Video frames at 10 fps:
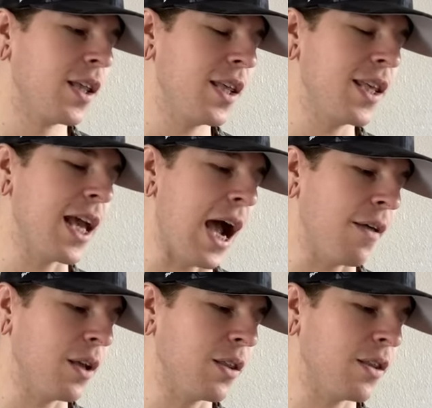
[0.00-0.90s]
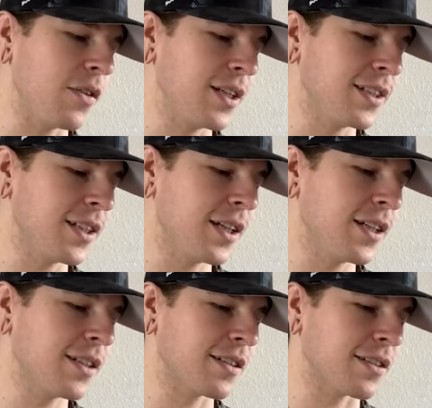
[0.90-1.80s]
Yeah, this
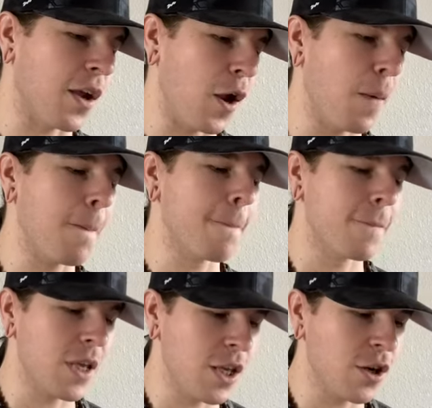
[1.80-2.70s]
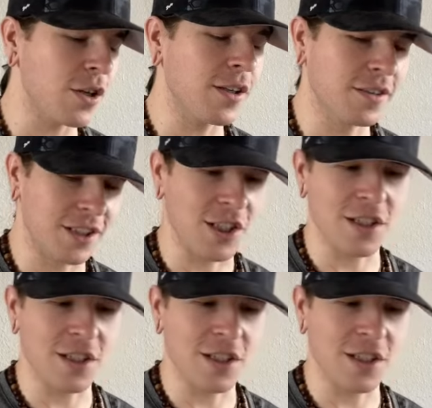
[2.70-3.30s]
is, you're trying